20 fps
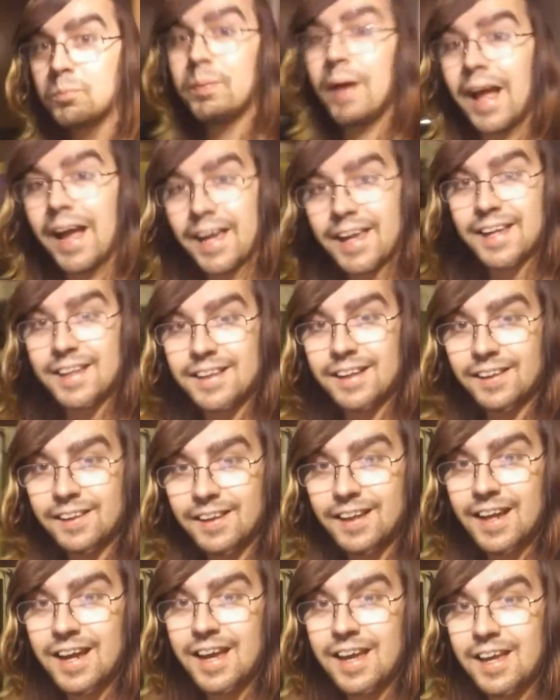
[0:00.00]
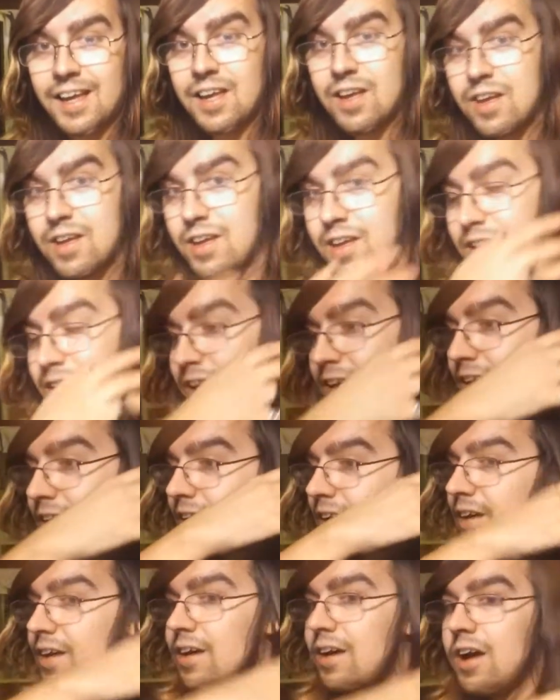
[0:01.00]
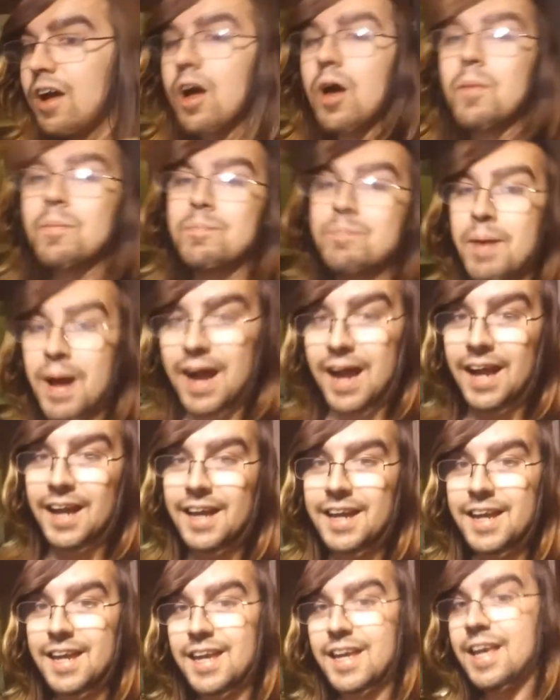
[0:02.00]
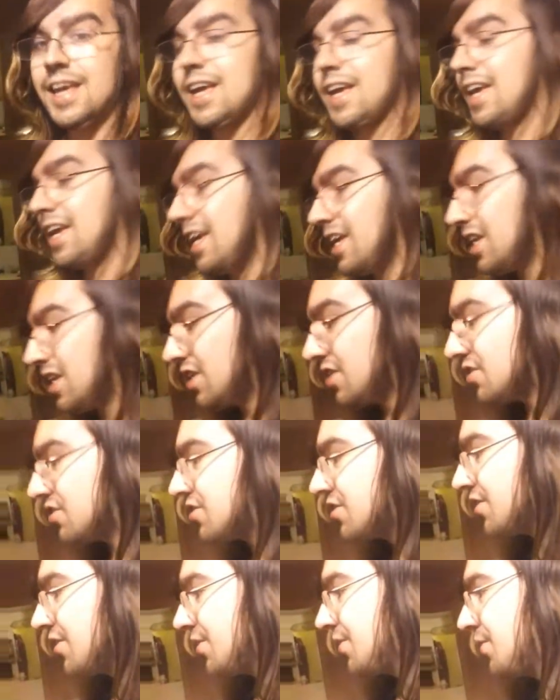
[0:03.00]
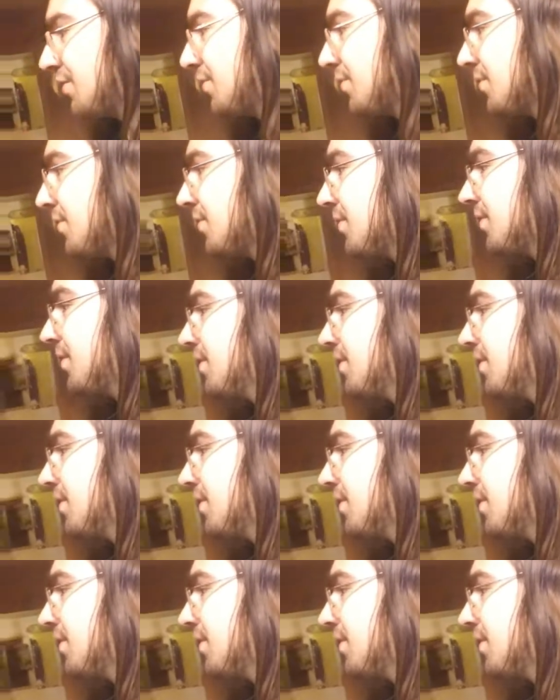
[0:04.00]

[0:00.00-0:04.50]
Back in the light. Back into